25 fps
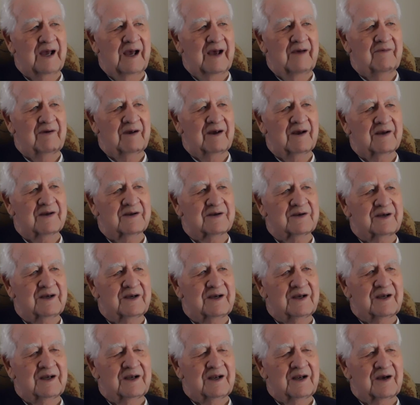to having a
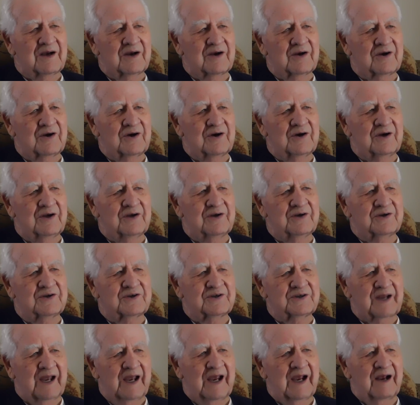good
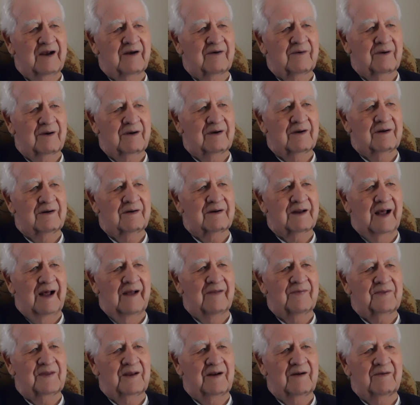steak grilled
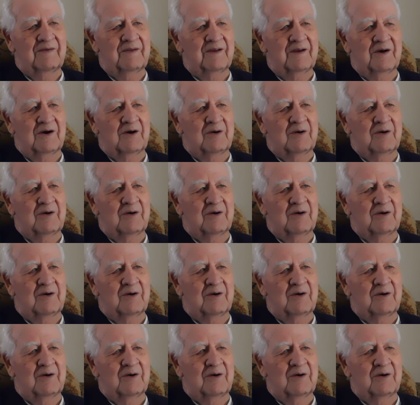out there in the